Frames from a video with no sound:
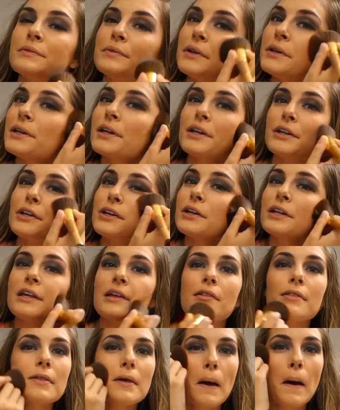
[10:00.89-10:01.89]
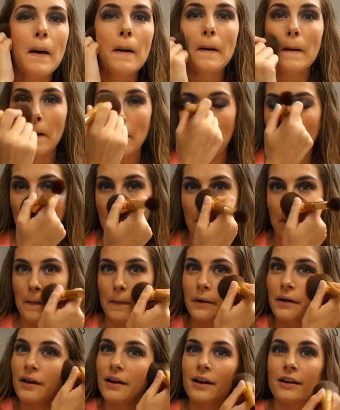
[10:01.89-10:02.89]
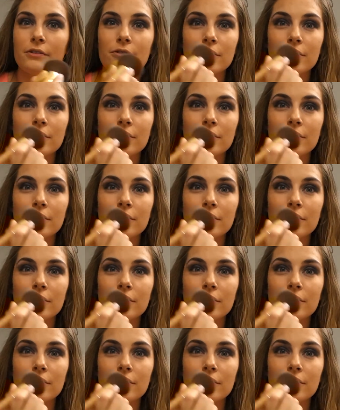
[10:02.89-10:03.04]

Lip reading: and underneath I